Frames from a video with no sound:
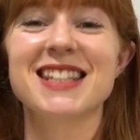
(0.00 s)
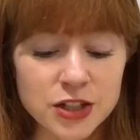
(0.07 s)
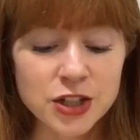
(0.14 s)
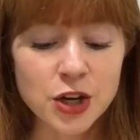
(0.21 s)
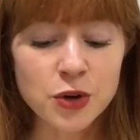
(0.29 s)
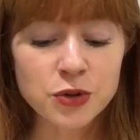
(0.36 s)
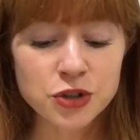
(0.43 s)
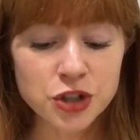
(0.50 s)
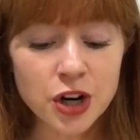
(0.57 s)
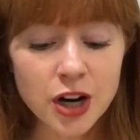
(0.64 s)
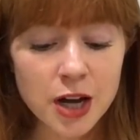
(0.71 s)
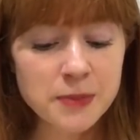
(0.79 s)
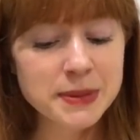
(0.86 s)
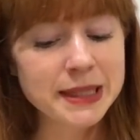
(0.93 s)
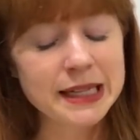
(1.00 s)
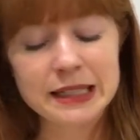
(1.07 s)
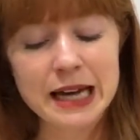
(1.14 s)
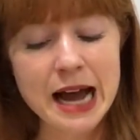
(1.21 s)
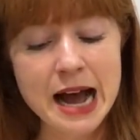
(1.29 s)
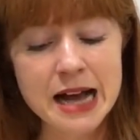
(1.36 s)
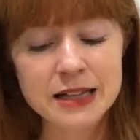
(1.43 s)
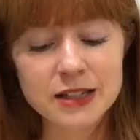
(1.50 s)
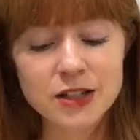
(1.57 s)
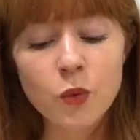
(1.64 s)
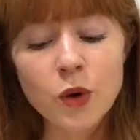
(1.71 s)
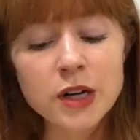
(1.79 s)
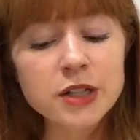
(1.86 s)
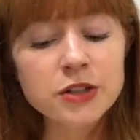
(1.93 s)
So Jerk Obsessed asked,
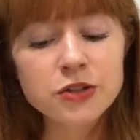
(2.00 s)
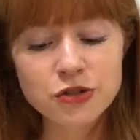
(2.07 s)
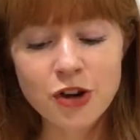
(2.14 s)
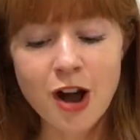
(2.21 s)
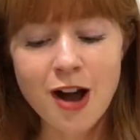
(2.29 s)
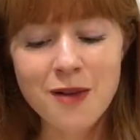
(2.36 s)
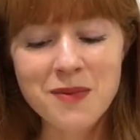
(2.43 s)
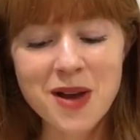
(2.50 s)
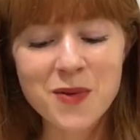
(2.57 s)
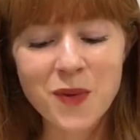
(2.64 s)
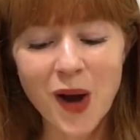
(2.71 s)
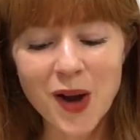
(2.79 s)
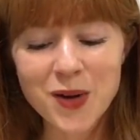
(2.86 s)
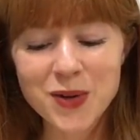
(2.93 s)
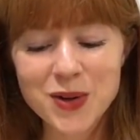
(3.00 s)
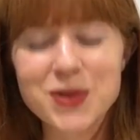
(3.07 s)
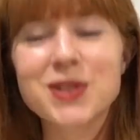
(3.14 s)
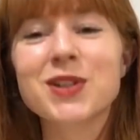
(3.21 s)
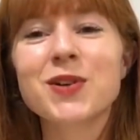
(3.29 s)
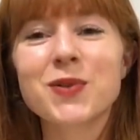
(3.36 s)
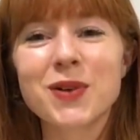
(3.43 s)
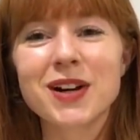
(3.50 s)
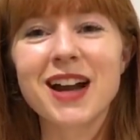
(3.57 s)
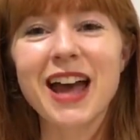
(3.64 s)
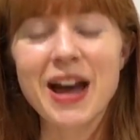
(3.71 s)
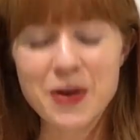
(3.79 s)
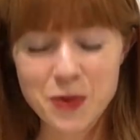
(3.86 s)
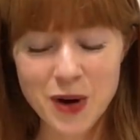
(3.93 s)
what is your job and why don't you still work
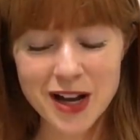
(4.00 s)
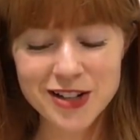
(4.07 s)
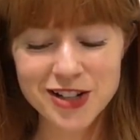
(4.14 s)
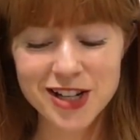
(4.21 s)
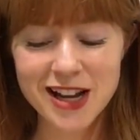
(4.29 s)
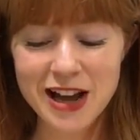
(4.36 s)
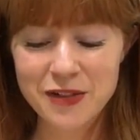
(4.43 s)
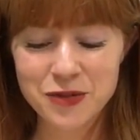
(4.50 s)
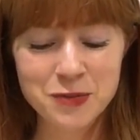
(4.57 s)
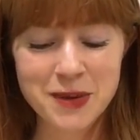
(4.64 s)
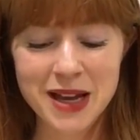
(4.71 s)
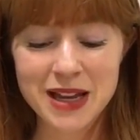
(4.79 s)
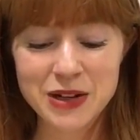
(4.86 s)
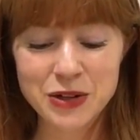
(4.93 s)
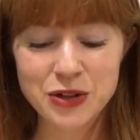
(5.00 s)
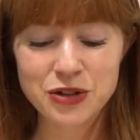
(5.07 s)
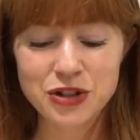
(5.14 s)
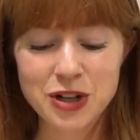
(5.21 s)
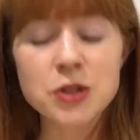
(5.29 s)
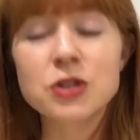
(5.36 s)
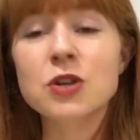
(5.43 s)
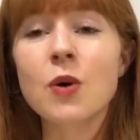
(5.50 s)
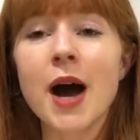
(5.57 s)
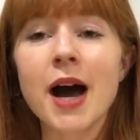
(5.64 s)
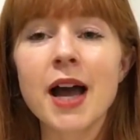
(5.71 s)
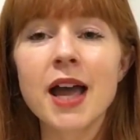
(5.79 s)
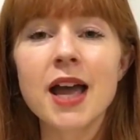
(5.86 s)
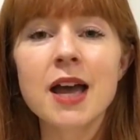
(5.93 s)
at YG after my internship? So
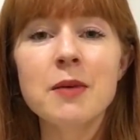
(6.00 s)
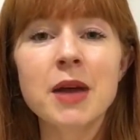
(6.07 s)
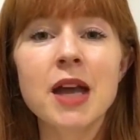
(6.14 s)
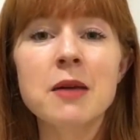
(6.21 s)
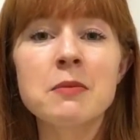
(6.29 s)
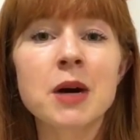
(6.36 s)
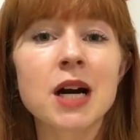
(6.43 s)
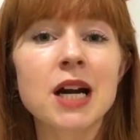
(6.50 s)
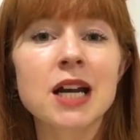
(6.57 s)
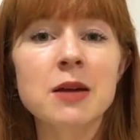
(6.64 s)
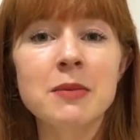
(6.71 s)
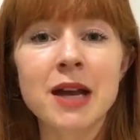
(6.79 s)
I am a marketing